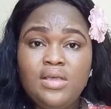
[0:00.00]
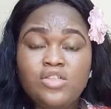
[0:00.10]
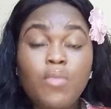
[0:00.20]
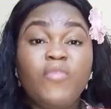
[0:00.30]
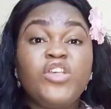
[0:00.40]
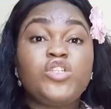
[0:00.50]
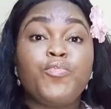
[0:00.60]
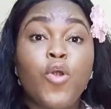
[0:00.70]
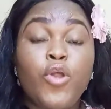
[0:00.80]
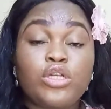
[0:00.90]
Some of these
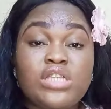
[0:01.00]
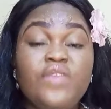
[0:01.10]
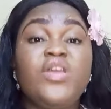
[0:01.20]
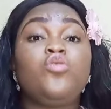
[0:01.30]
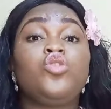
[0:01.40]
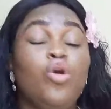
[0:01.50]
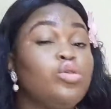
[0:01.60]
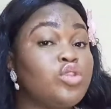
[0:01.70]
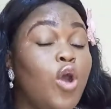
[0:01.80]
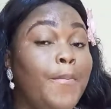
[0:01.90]
products, even
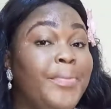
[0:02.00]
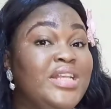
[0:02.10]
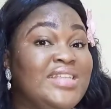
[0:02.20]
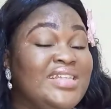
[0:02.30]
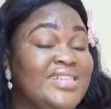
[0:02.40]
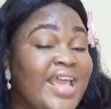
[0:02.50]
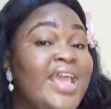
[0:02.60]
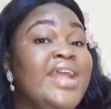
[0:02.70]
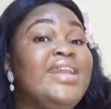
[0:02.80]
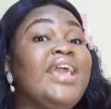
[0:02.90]
those companies that
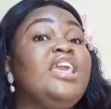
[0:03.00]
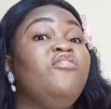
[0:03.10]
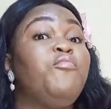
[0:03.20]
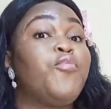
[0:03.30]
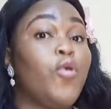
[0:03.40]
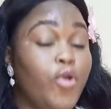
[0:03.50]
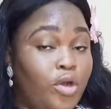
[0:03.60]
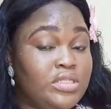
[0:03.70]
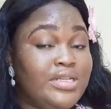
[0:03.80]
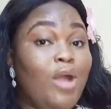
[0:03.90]
say they give
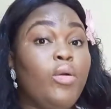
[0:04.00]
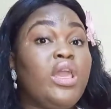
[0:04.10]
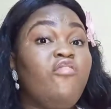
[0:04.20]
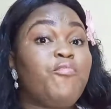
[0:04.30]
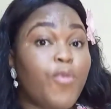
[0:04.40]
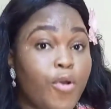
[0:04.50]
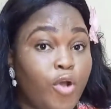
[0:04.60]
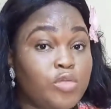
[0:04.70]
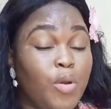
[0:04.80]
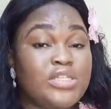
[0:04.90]
products, they will give
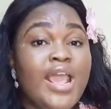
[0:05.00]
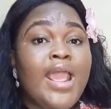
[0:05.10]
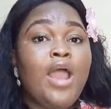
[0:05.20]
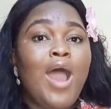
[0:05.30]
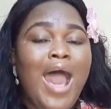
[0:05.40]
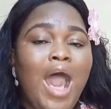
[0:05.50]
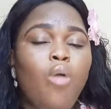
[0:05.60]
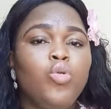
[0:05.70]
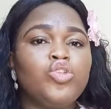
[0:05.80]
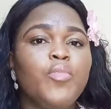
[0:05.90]
products, but
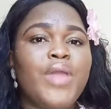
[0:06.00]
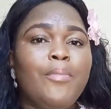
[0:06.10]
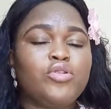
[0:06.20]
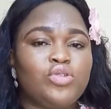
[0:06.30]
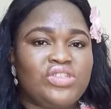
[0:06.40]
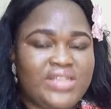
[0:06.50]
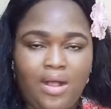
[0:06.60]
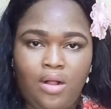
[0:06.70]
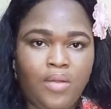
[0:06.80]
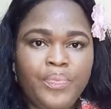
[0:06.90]
how would you be able to
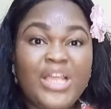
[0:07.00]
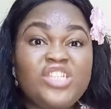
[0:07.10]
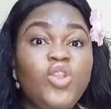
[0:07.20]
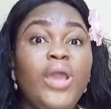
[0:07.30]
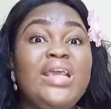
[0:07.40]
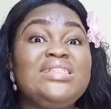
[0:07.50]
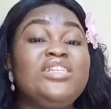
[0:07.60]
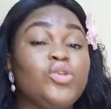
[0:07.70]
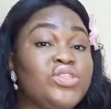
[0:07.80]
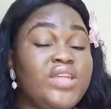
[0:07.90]
sell? It's not easy
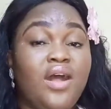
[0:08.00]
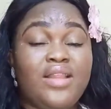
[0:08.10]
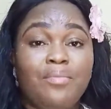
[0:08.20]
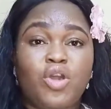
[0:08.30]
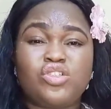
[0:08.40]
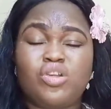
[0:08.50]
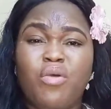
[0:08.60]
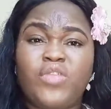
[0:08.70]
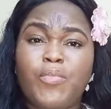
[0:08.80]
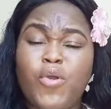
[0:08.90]
to sell them because some
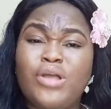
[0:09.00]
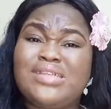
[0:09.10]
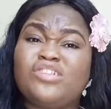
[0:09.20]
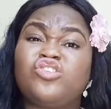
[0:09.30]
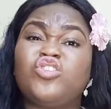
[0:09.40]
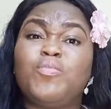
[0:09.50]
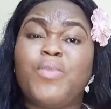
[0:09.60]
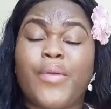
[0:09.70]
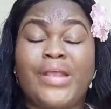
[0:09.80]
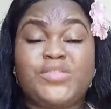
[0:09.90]
of the products are
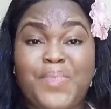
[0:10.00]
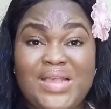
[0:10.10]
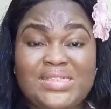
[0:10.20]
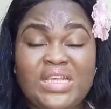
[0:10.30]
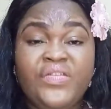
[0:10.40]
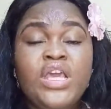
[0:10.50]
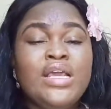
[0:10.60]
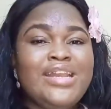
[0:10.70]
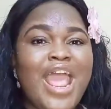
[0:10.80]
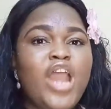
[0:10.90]
super expensive.
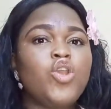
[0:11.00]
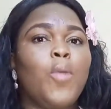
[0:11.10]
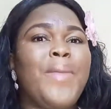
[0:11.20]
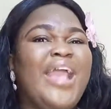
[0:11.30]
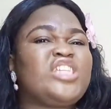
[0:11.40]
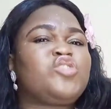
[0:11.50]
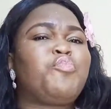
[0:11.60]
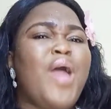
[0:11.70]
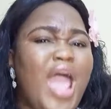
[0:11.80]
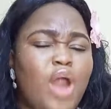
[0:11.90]
They end up
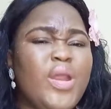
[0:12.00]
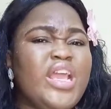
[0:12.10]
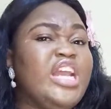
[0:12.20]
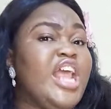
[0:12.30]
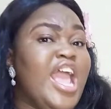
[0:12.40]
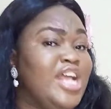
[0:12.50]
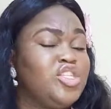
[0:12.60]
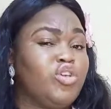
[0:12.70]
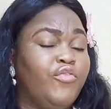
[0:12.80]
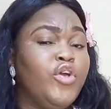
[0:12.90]
expiring in the
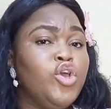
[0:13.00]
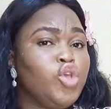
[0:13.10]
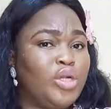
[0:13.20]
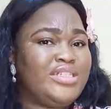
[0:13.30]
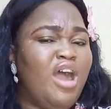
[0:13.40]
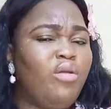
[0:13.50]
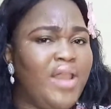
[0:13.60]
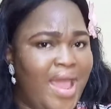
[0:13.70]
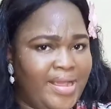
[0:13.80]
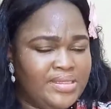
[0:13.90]
hands of your
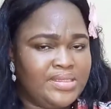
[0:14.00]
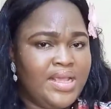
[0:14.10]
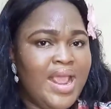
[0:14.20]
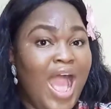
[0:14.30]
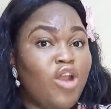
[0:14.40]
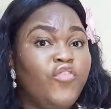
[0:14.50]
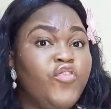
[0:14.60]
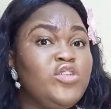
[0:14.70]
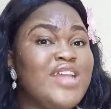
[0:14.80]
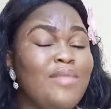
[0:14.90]
downlines. And
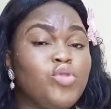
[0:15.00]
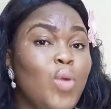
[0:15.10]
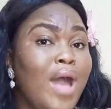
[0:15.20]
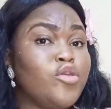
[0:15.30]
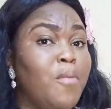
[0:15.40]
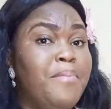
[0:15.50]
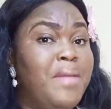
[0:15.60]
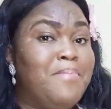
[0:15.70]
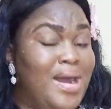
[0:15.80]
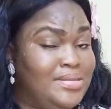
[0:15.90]
oftentimes, who are your
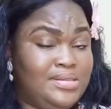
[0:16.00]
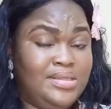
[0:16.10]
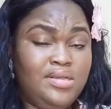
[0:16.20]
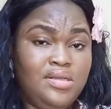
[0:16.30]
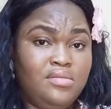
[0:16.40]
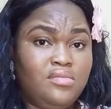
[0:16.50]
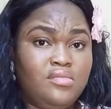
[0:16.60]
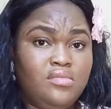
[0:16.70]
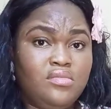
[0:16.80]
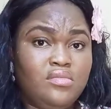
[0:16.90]
members?
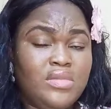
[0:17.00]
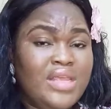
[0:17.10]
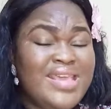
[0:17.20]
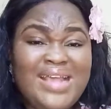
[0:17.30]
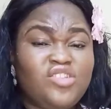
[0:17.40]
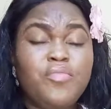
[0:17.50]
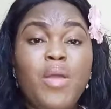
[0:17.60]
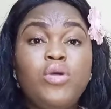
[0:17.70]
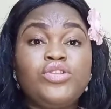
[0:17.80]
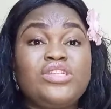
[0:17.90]
Yes, you may
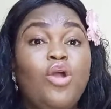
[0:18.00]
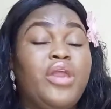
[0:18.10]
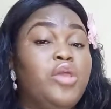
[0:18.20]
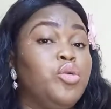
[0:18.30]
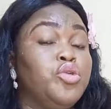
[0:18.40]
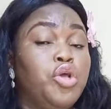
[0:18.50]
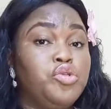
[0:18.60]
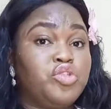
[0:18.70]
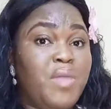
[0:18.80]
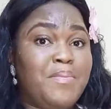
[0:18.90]
want to say, okay, you will not
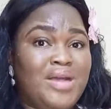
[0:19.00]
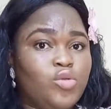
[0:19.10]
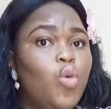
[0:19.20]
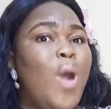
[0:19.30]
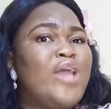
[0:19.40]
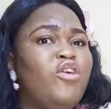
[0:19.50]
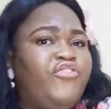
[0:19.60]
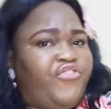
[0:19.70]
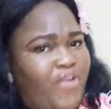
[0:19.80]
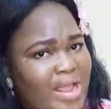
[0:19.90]
use members. Who are your
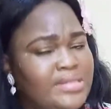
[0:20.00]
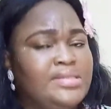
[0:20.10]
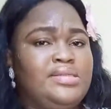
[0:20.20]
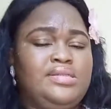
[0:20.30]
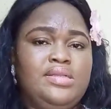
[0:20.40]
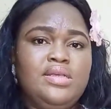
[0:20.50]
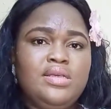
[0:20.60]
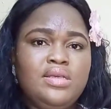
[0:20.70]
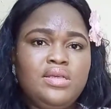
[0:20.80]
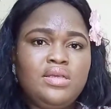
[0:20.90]
friends?
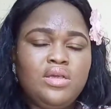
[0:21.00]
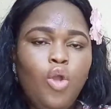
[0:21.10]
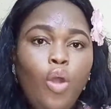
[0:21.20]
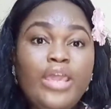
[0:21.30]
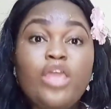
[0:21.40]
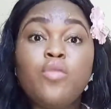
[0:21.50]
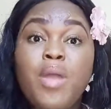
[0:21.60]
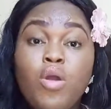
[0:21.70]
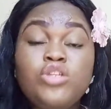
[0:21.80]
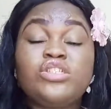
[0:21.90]
Okay, you may
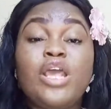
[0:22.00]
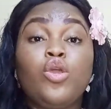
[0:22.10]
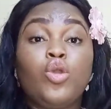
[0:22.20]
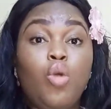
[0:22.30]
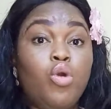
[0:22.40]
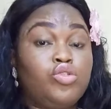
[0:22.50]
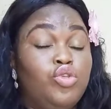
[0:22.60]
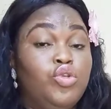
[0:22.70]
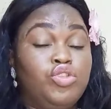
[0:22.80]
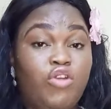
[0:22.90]
want to say you don't want to
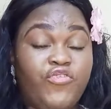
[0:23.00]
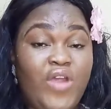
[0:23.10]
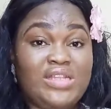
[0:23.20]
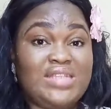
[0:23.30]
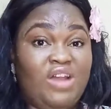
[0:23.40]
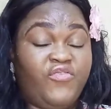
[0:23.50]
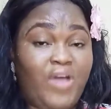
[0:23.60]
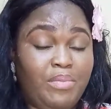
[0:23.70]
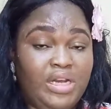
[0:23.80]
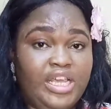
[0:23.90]
use your friends and
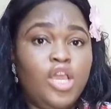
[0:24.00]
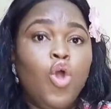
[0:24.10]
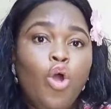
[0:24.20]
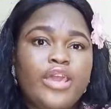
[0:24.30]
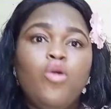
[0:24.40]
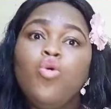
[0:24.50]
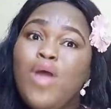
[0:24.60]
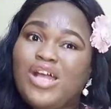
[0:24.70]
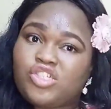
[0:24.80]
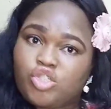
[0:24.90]
family. Okay, who
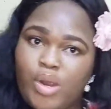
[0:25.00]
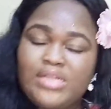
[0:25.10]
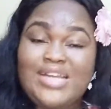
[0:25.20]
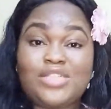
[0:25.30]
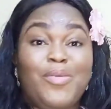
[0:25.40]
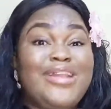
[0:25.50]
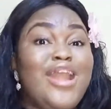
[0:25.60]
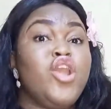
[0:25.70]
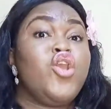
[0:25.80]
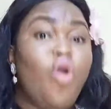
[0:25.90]
are strangers? But
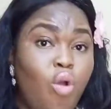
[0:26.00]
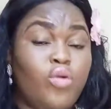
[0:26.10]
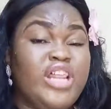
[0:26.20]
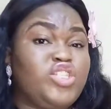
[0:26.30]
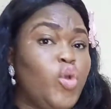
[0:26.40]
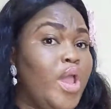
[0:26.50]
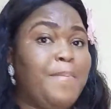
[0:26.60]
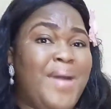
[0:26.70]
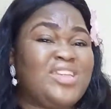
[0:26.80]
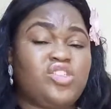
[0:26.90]
they know that you're a
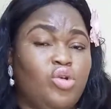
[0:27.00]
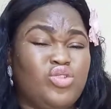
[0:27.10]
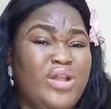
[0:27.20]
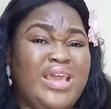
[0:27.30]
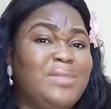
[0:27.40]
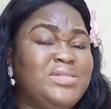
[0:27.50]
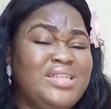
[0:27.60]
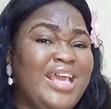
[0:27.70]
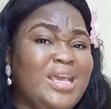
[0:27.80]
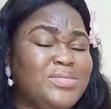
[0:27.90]
pastor. So they
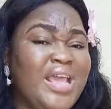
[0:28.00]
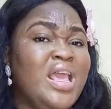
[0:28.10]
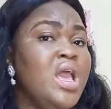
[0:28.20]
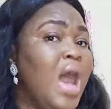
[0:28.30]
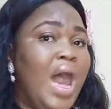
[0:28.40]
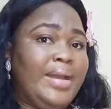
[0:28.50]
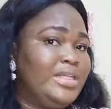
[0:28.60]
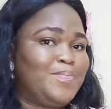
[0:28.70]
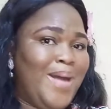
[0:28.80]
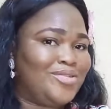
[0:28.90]
keep saying,
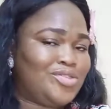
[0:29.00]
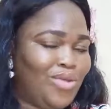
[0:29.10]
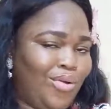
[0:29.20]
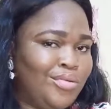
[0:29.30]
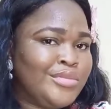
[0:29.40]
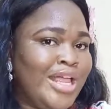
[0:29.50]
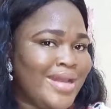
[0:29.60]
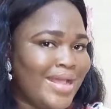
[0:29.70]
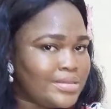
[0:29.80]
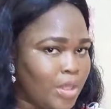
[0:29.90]
this pastor.
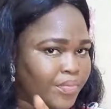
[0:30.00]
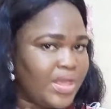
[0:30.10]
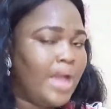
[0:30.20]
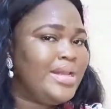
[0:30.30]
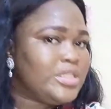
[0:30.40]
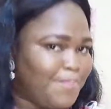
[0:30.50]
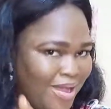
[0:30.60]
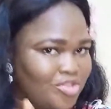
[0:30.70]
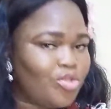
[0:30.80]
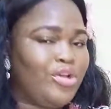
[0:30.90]
There's something like this
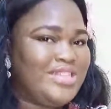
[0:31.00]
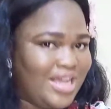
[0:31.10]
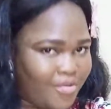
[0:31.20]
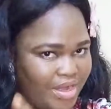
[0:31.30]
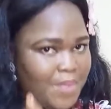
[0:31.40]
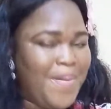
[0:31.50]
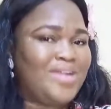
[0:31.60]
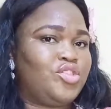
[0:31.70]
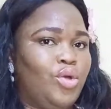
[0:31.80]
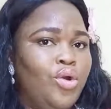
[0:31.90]
pastor is a greedy
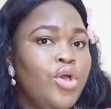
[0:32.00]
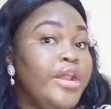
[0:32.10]
pastor.